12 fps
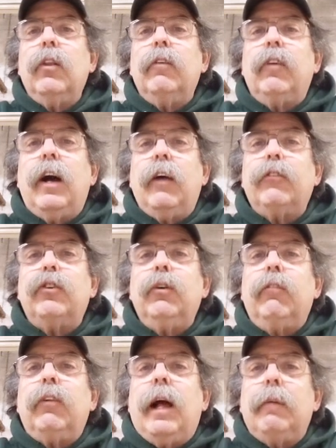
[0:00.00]
the files
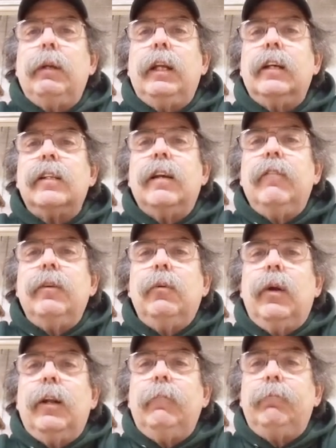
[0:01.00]
to a floppy disk if you
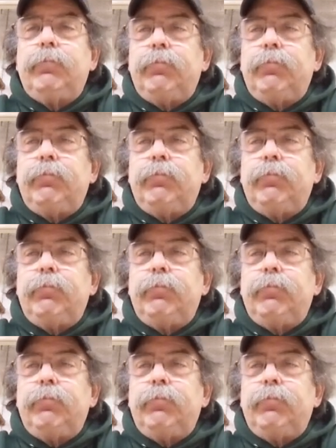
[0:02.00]
wanted.